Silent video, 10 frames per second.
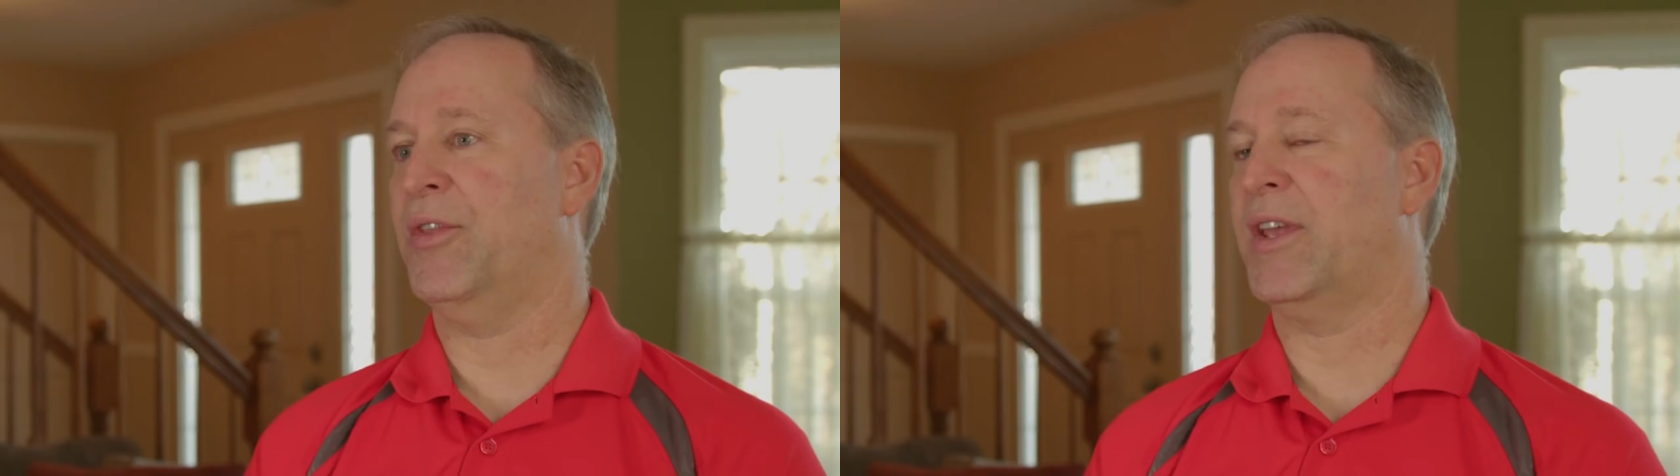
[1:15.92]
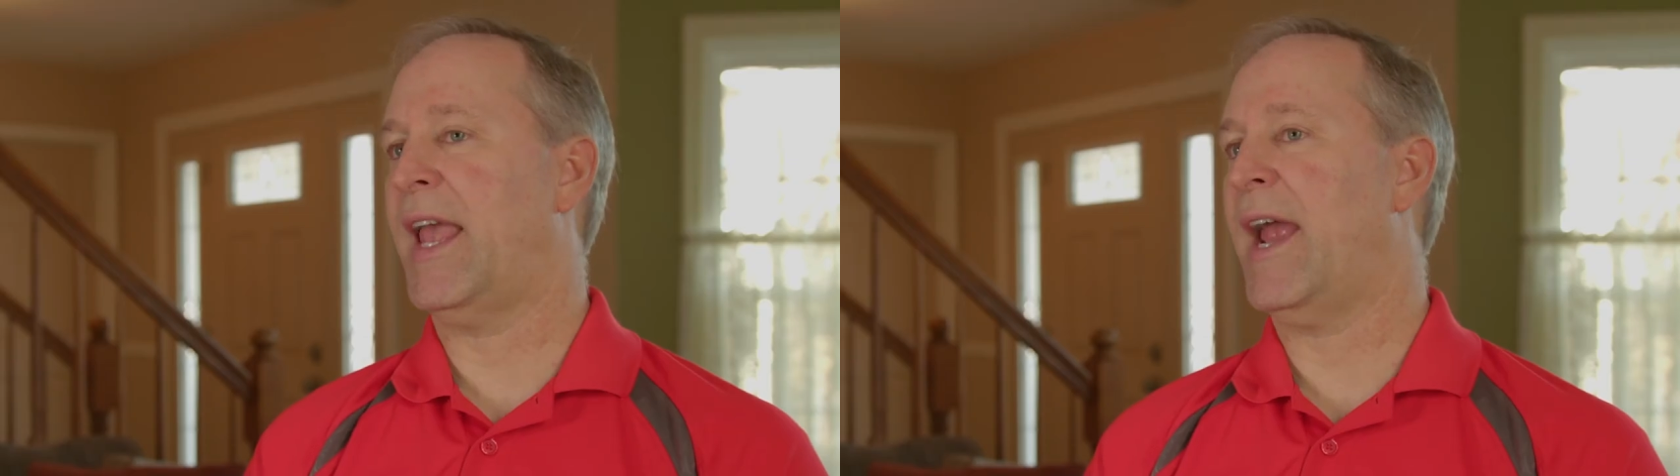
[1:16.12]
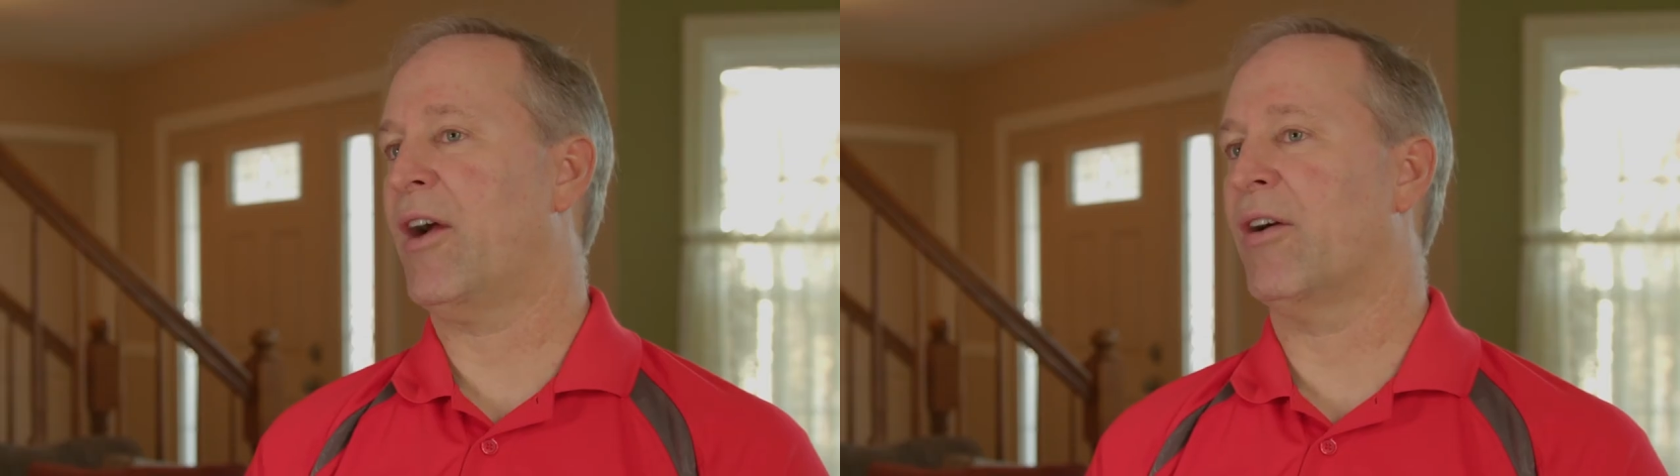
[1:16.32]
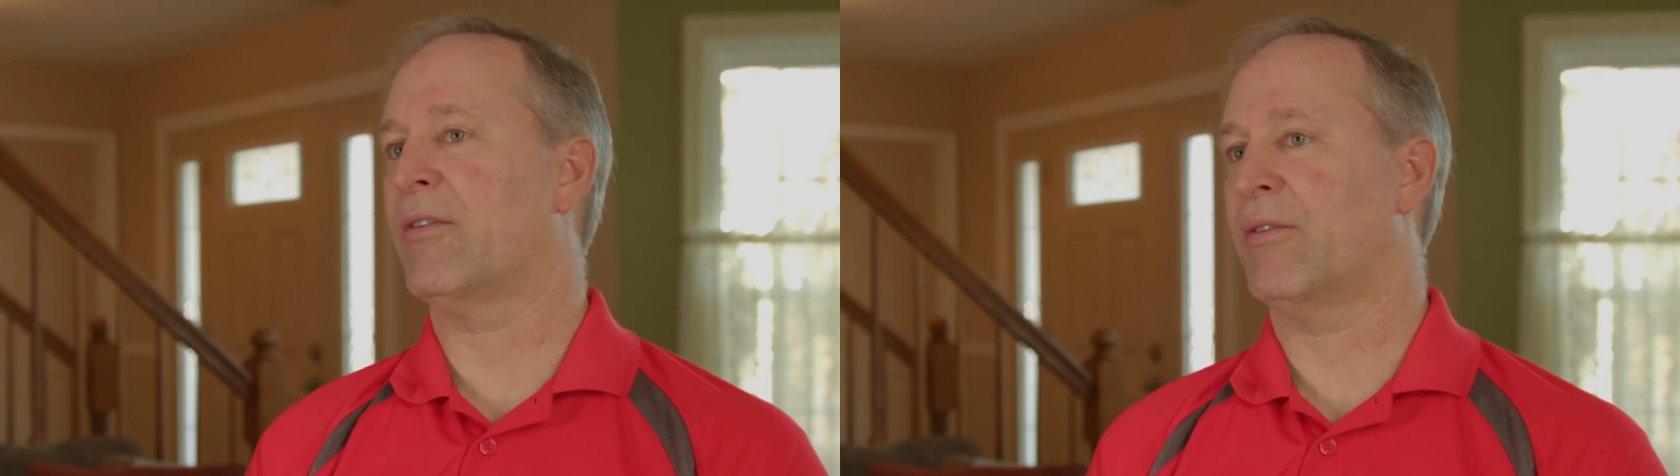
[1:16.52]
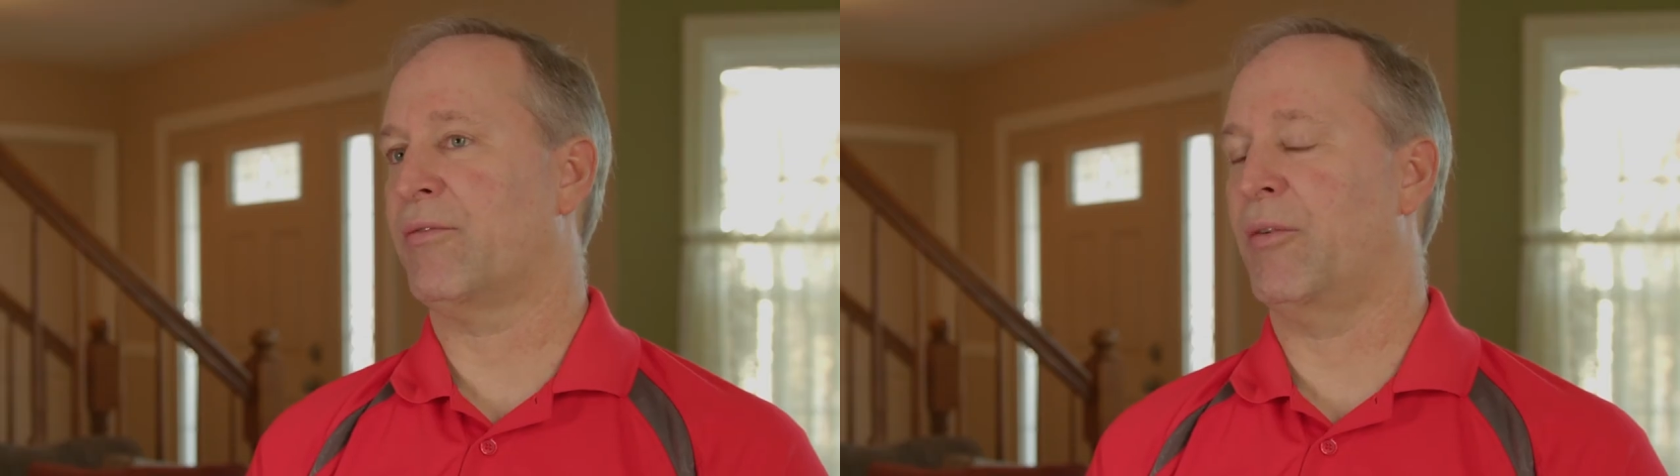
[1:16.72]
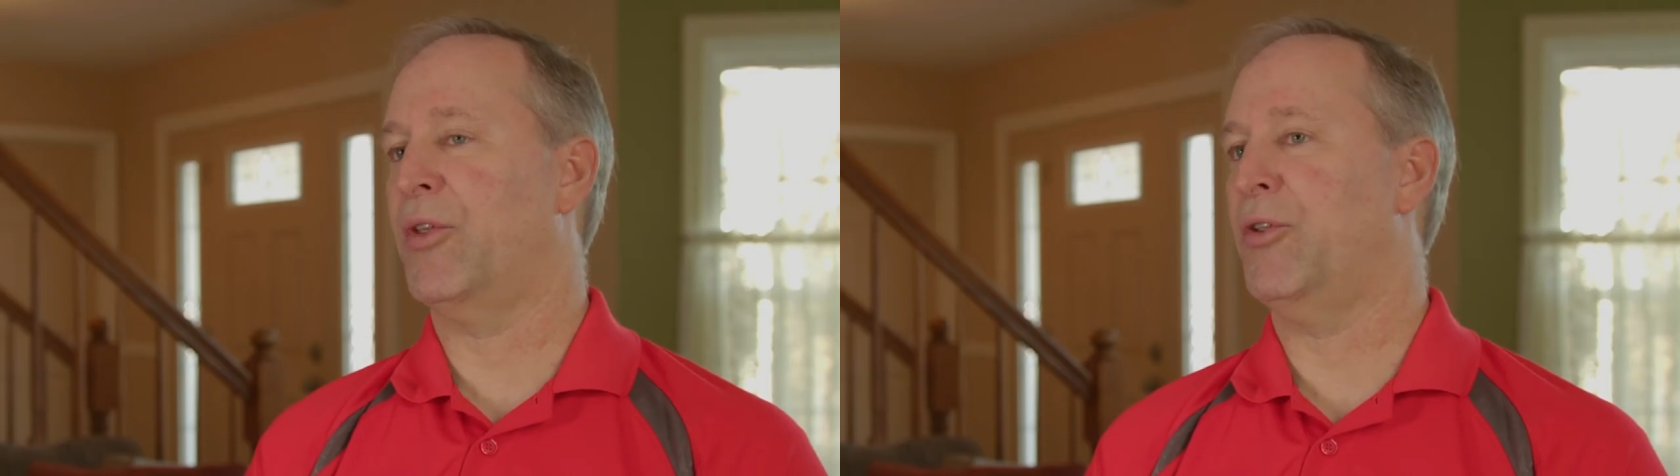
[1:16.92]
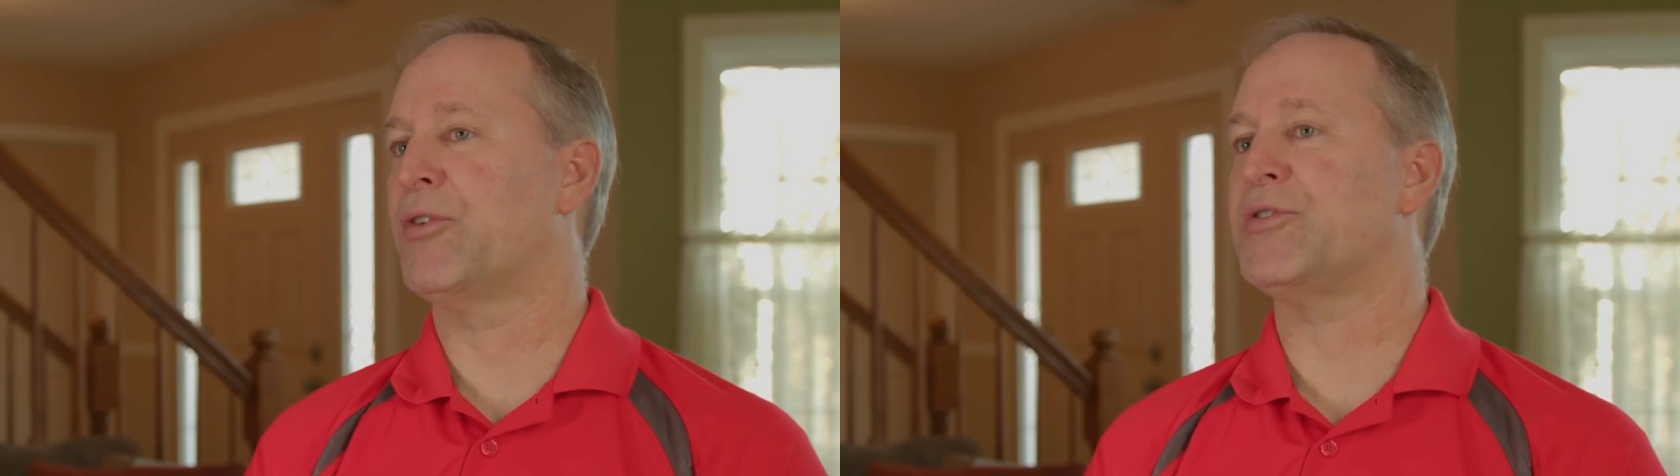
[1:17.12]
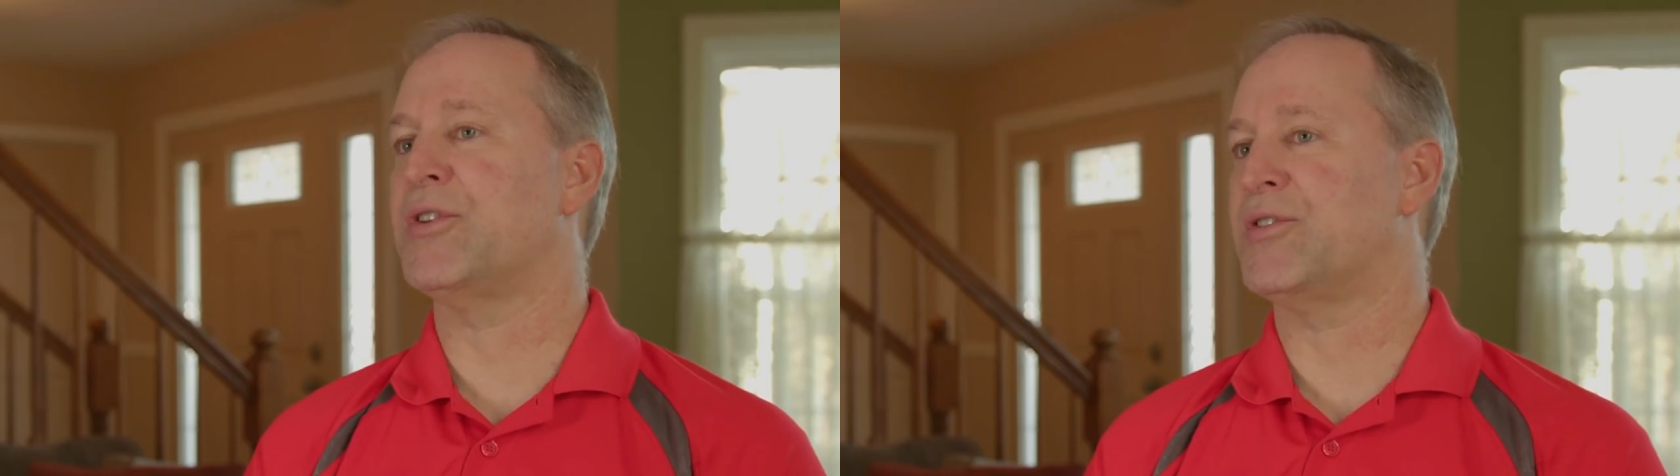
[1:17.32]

The care from the nursing